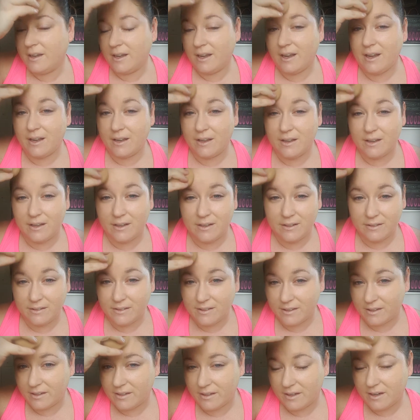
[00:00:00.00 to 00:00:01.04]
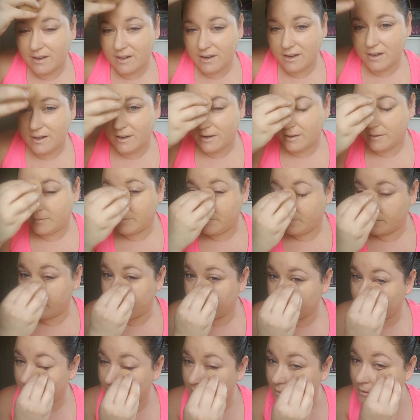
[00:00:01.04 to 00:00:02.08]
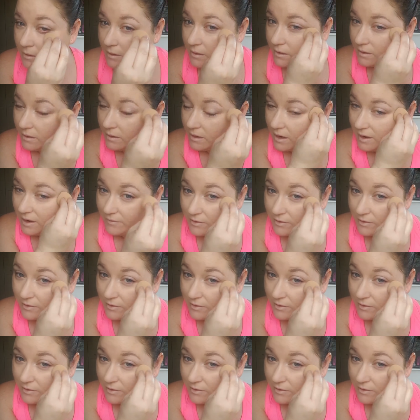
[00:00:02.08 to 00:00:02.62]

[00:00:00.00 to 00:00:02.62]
and I've